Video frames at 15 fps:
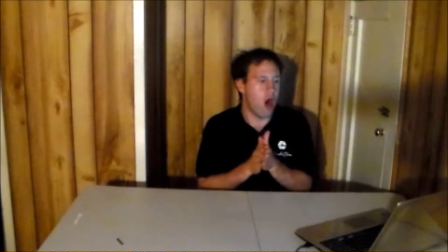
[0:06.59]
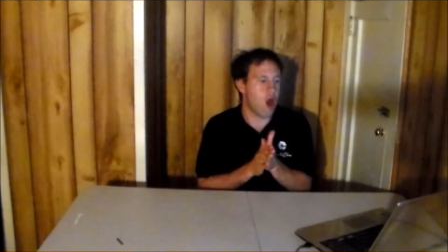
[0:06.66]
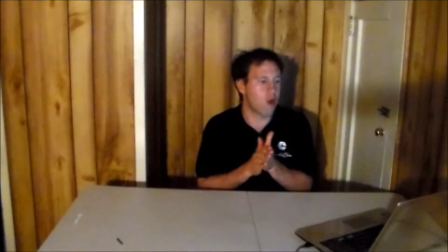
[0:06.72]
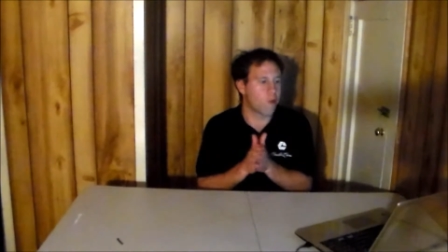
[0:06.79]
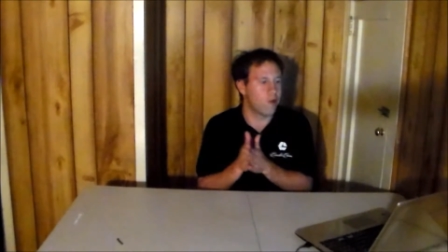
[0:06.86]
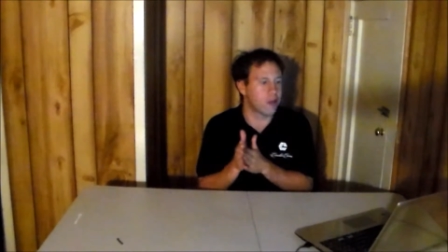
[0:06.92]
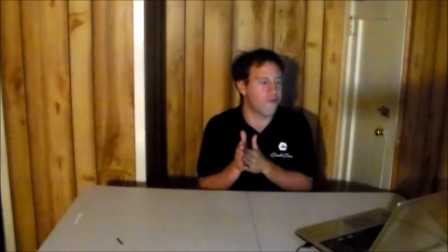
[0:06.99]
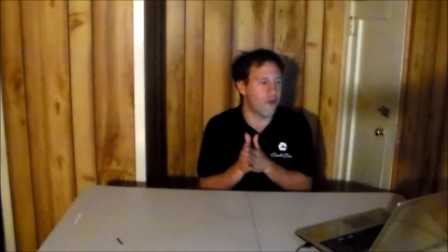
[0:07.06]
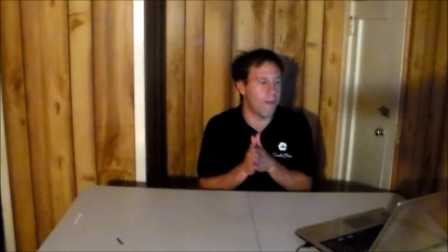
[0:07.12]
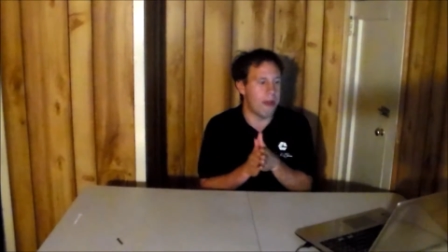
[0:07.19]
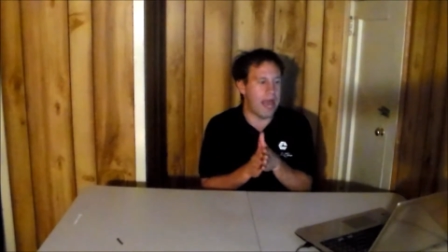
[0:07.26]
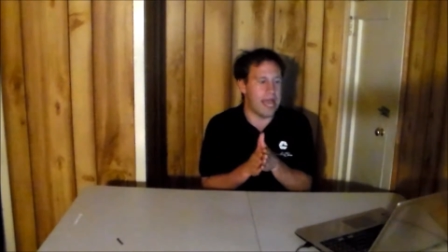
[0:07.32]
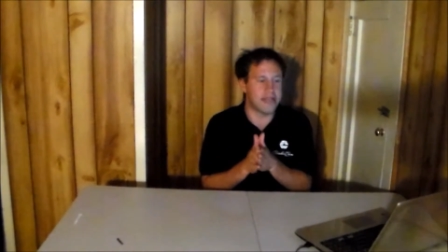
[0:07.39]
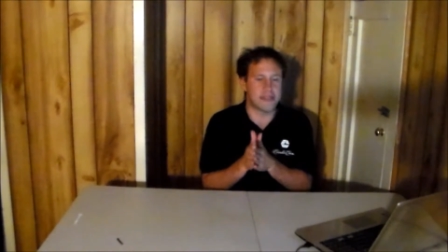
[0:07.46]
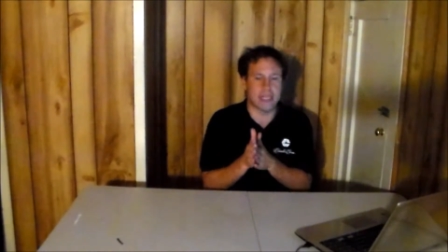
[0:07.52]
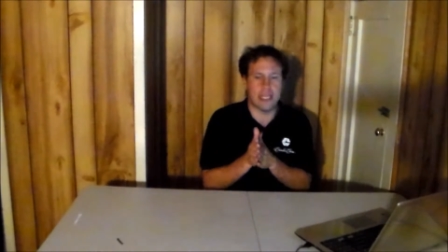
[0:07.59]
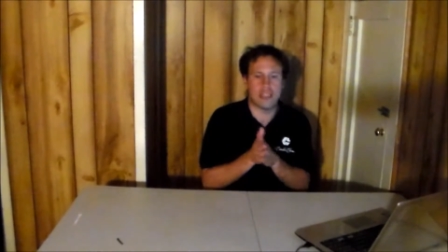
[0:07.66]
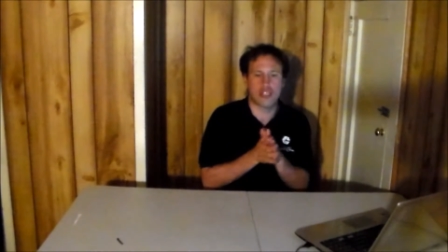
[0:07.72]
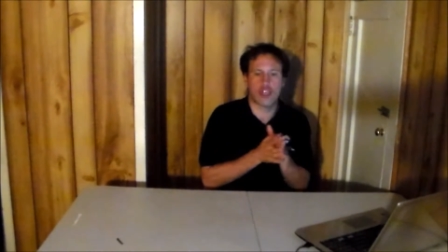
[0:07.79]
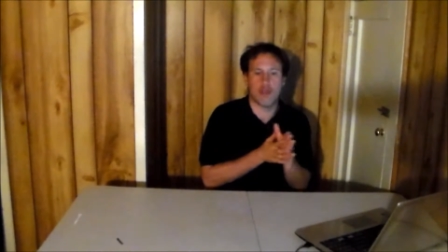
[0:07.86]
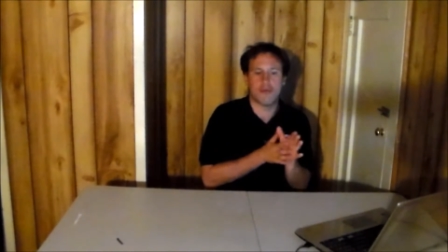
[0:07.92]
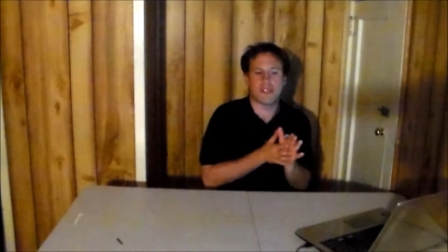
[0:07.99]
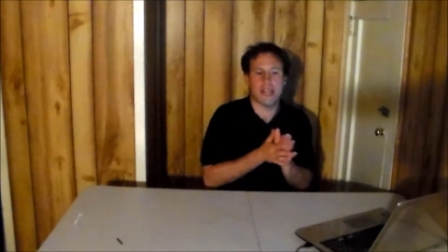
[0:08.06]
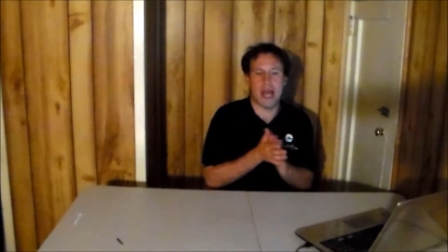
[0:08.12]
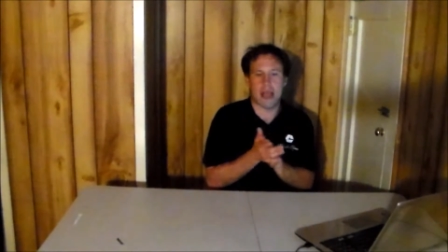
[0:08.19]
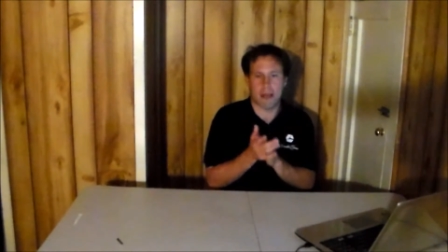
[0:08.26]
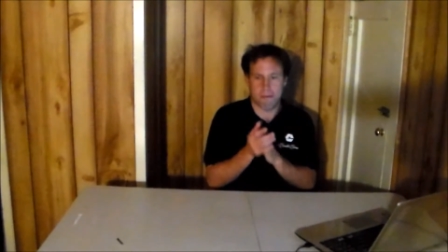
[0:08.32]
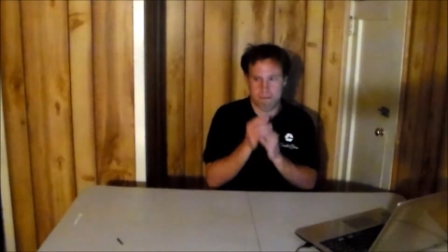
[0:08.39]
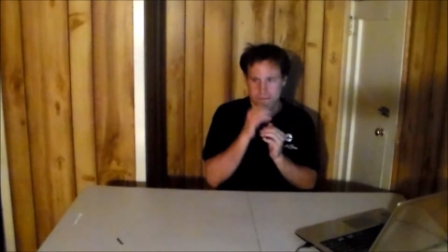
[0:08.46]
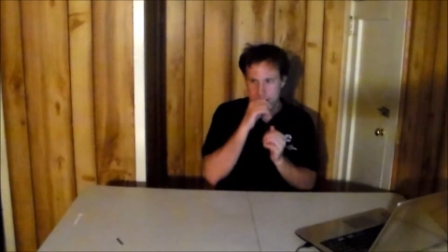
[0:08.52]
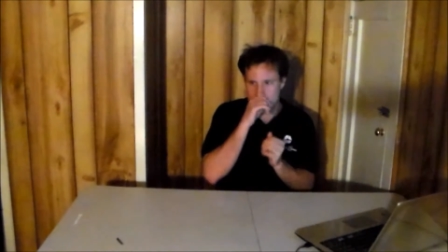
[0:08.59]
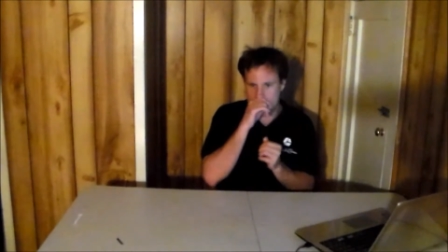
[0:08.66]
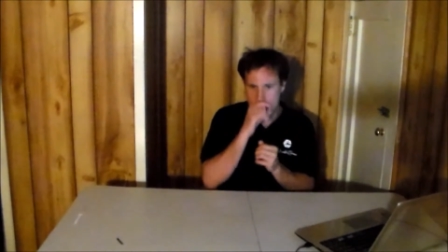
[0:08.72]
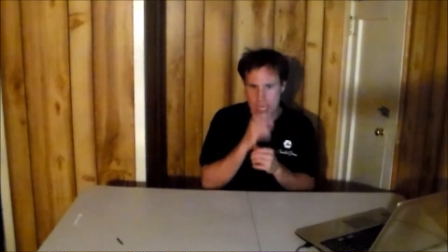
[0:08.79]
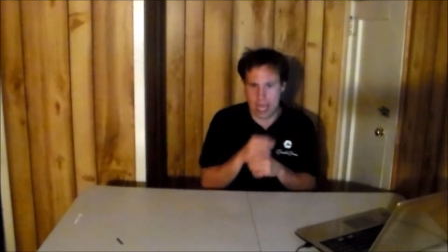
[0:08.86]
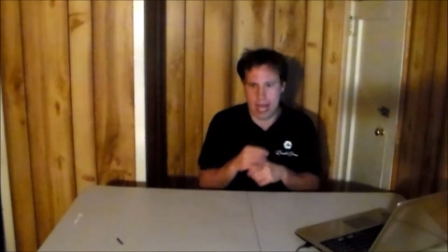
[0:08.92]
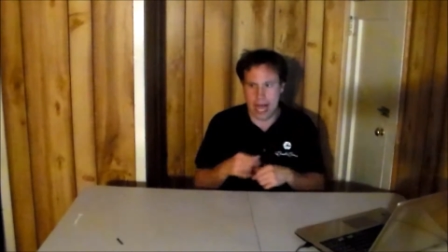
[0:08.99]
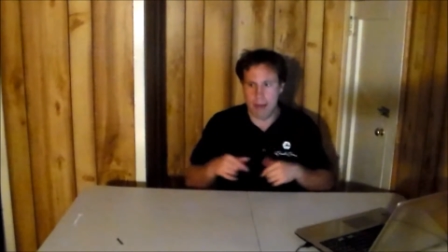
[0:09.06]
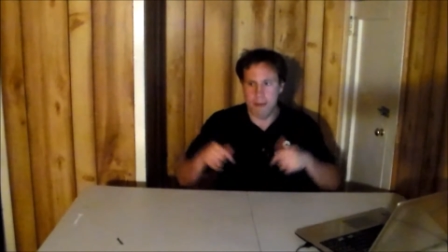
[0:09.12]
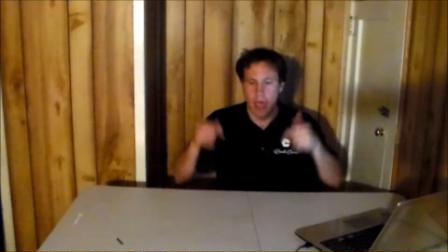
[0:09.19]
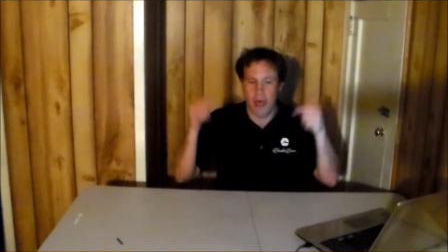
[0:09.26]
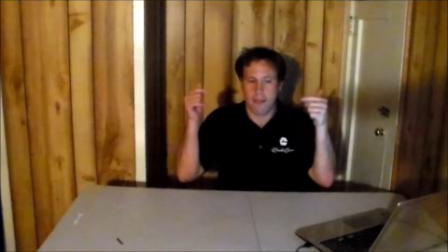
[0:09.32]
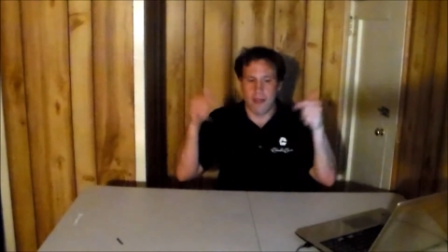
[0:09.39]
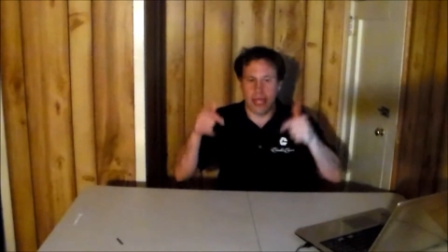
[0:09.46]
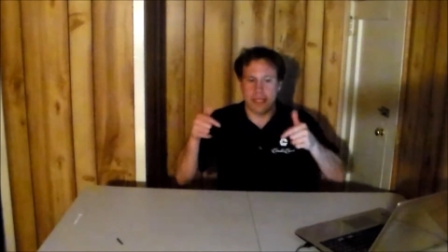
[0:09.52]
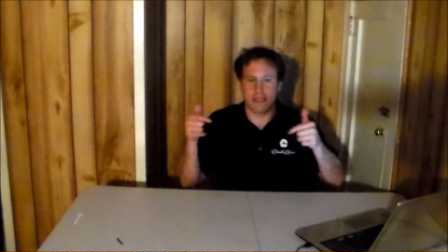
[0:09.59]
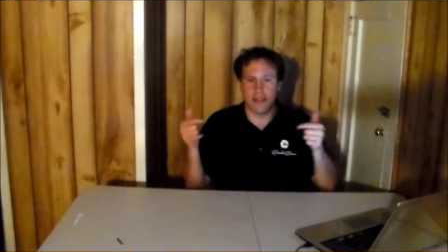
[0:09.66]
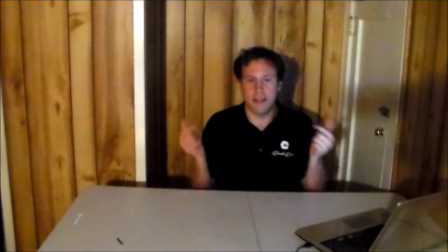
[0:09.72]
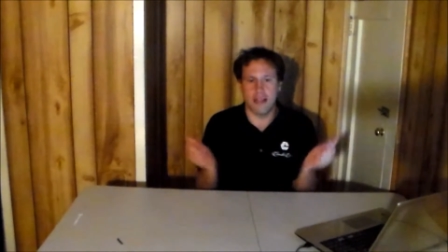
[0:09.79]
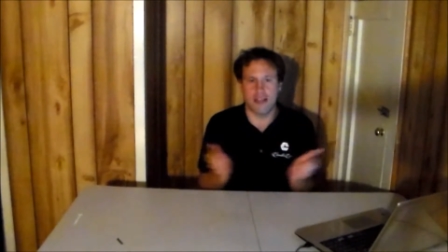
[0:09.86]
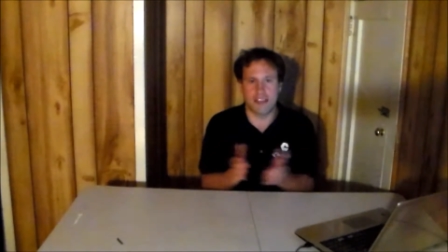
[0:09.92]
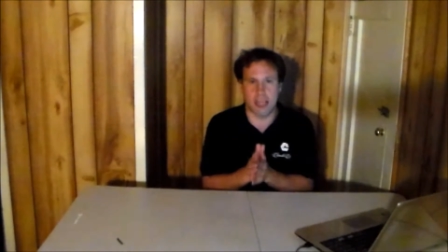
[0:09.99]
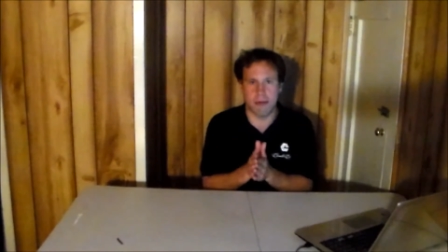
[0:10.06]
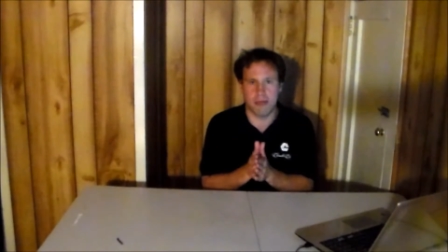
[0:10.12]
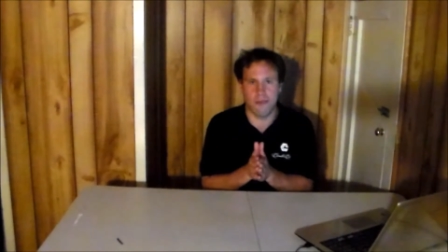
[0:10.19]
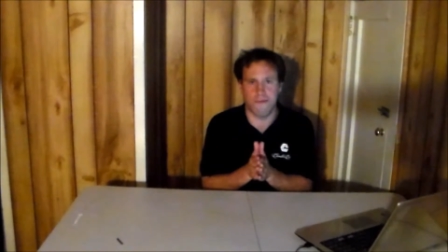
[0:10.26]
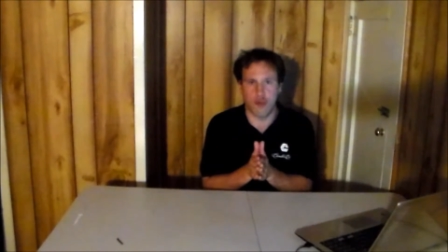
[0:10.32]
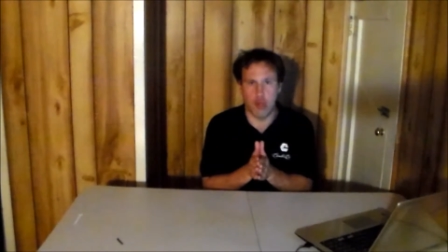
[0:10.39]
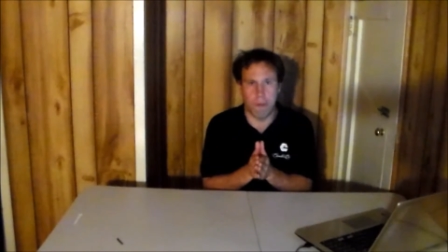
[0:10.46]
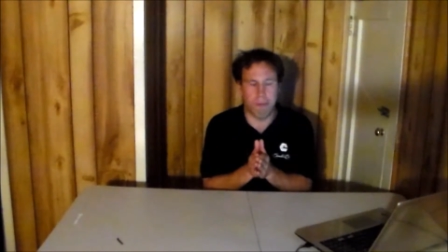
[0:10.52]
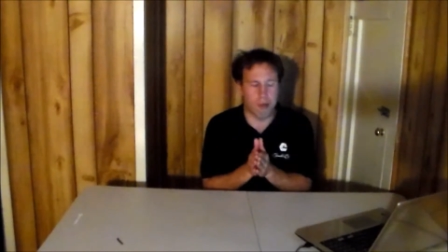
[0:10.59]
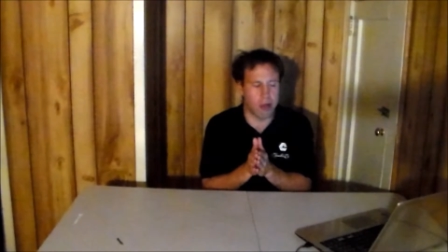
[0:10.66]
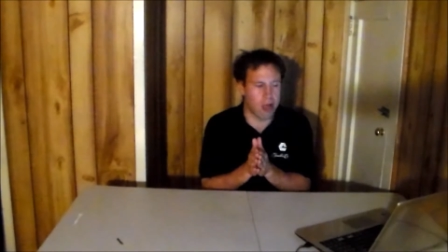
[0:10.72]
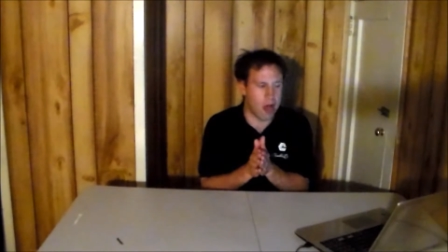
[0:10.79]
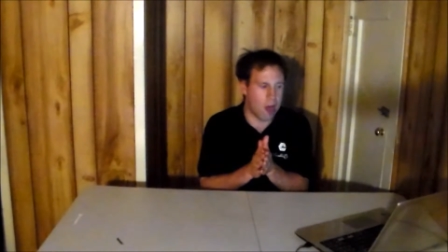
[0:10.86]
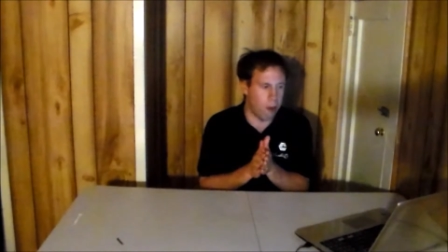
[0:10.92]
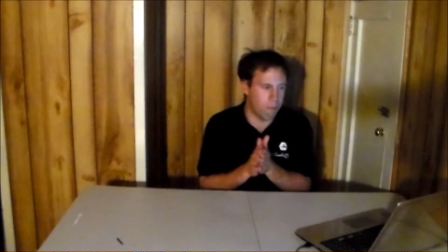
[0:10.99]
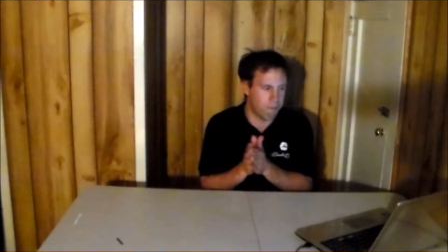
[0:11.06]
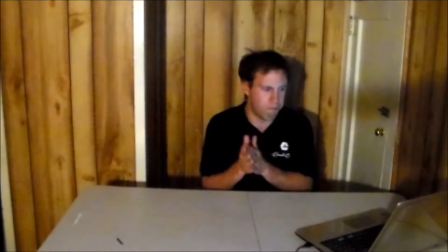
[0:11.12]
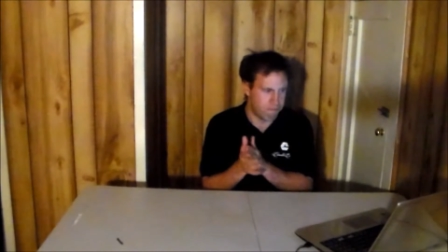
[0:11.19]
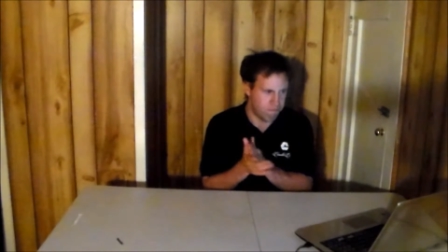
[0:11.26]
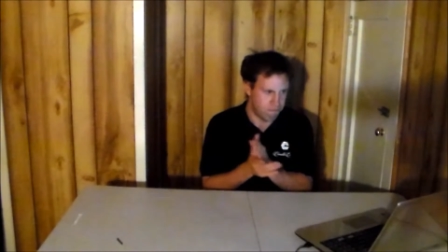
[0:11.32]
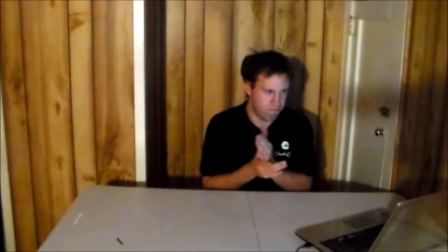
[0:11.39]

Articles from S E scoops dot com. Links in the description for you below.